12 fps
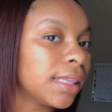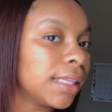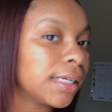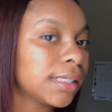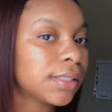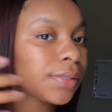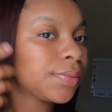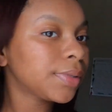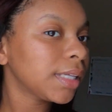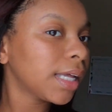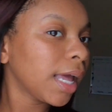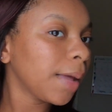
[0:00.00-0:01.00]
this
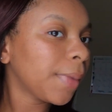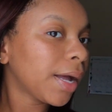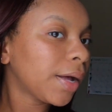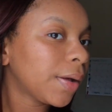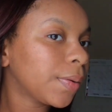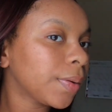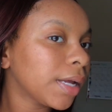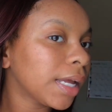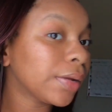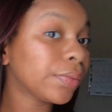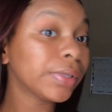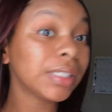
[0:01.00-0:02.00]
really came out.
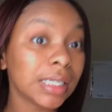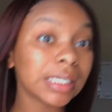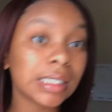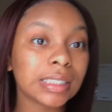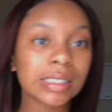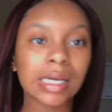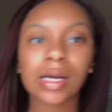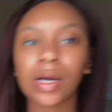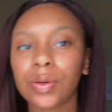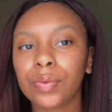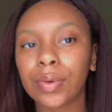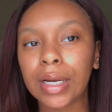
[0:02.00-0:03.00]
It really is like
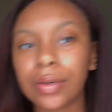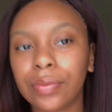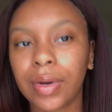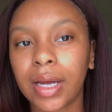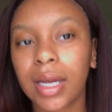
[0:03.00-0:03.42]
a red.